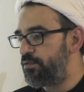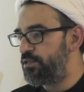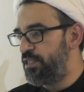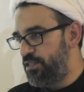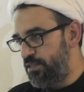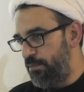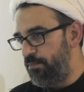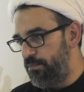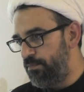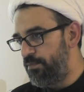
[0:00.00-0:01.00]

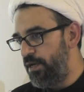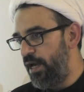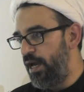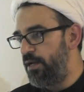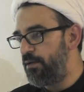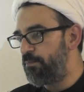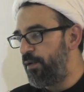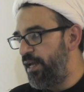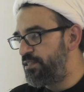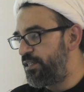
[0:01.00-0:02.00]
system and
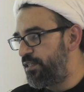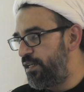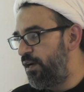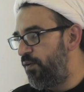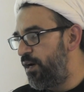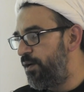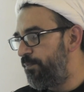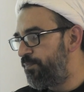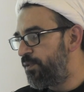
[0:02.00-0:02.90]
place it in our